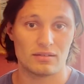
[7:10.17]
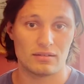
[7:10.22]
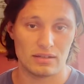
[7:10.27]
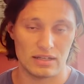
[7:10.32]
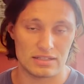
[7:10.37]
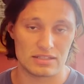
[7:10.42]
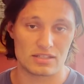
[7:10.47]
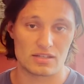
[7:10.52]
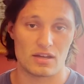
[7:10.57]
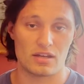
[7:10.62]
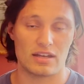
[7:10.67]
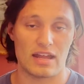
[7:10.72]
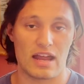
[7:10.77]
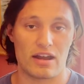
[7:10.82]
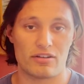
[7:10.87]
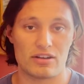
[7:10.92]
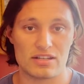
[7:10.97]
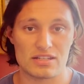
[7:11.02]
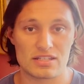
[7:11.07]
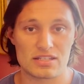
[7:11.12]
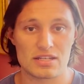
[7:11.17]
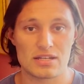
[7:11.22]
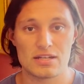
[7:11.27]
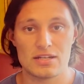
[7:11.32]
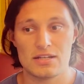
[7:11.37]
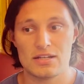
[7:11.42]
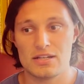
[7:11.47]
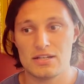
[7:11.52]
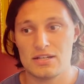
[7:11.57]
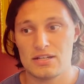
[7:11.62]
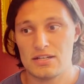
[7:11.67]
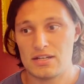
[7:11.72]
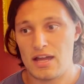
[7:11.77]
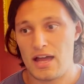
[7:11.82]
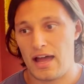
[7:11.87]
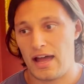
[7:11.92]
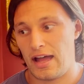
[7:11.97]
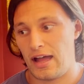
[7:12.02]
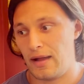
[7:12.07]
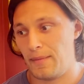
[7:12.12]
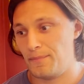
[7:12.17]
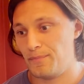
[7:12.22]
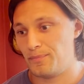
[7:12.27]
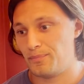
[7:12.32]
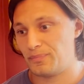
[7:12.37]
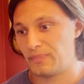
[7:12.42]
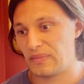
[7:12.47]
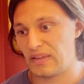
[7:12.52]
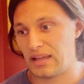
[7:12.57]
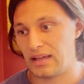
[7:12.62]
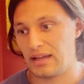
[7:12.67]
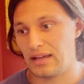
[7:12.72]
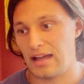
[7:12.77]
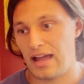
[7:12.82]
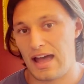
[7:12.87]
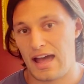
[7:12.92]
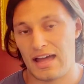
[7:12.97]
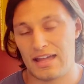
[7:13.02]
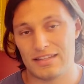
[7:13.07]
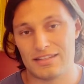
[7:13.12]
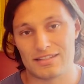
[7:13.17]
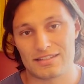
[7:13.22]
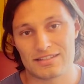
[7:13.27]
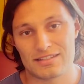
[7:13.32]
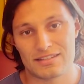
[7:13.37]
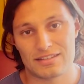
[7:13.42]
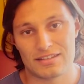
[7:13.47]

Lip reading: in certain areas. And